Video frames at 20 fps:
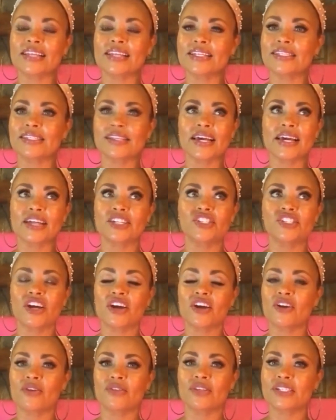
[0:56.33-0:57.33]
That's like a
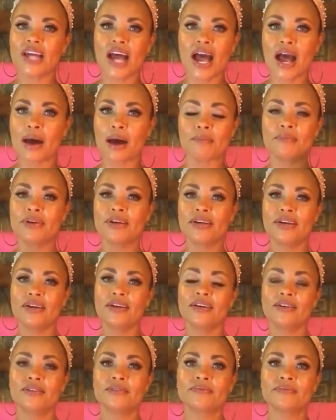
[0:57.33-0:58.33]
cherry on the top.
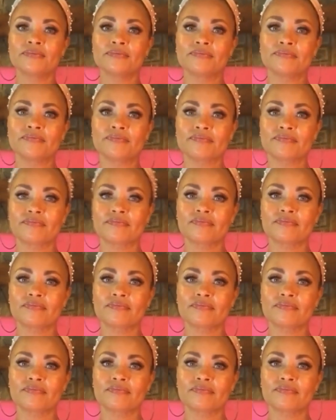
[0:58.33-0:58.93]
Right.